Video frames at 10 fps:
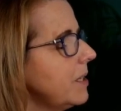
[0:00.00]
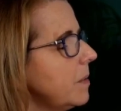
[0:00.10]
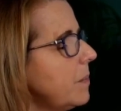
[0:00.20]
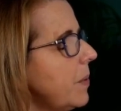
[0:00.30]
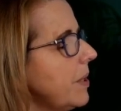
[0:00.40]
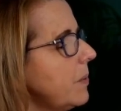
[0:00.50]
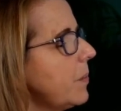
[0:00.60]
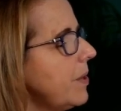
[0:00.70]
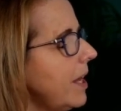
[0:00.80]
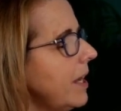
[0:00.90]
the point where
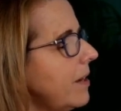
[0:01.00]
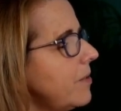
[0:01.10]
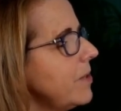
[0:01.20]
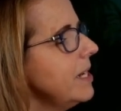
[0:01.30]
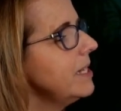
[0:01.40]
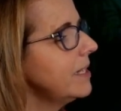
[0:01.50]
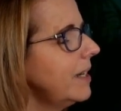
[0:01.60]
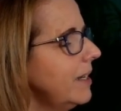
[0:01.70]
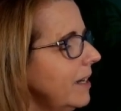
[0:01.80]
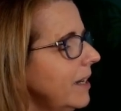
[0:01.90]
they can
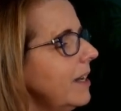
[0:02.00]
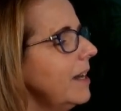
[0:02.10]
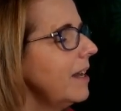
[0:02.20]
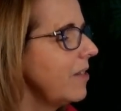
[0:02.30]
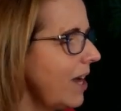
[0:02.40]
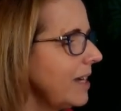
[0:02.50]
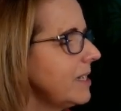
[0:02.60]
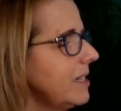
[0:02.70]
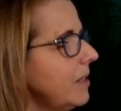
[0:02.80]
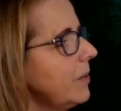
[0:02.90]
reason, that's
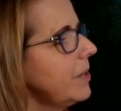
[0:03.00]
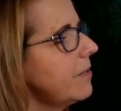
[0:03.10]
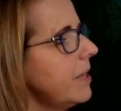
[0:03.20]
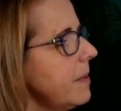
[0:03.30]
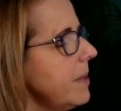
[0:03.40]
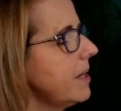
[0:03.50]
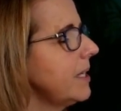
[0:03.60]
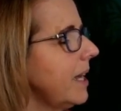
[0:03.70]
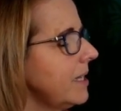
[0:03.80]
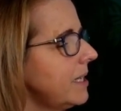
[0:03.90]
still 3 because I
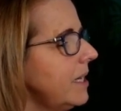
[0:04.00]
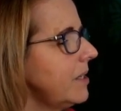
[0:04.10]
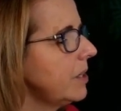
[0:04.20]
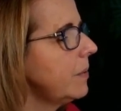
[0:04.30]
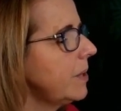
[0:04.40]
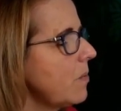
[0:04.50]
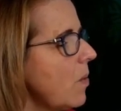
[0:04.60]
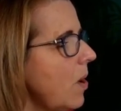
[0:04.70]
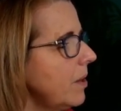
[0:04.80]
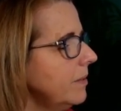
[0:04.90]
can see a 2 and a
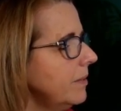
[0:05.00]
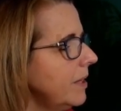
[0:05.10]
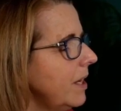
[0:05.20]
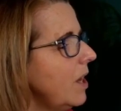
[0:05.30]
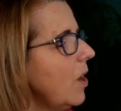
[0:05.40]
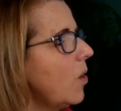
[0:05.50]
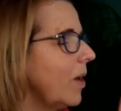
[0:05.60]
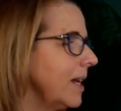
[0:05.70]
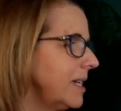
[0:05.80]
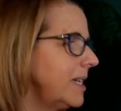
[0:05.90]
1, or I
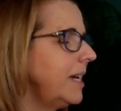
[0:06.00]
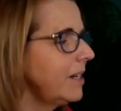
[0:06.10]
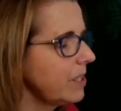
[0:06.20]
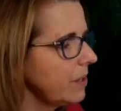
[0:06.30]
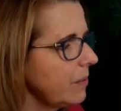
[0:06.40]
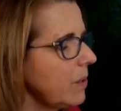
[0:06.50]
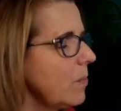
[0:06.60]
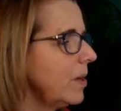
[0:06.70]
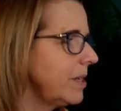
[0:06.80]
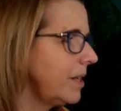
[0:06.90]
can see in a 2 and a
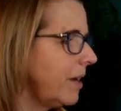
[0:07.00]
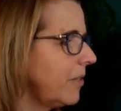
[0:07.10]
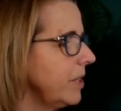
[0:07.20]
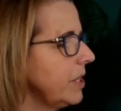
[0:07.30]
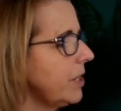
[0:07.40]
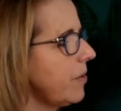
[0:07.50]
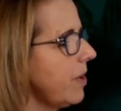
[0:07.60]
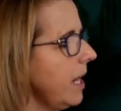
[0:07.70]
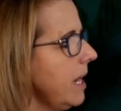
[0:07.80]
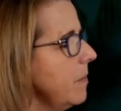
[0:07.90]
1, so therefore it's
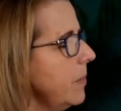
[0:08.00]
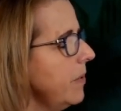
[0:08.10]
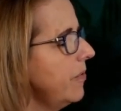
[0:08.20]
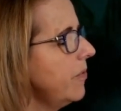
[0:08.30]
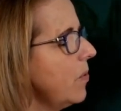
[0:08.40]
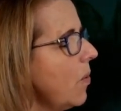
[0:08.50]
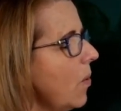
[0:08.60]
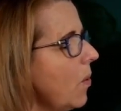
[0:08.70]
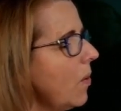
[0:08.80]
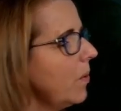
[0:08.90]
3,
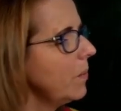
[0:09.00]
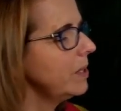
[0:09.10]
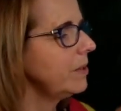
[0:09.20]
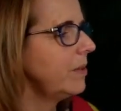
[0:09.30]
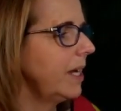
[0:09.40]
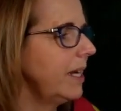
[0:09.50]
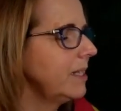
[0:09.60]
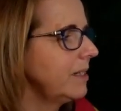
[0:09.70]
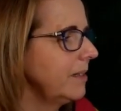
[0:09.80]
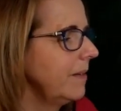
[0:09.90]
before we do this.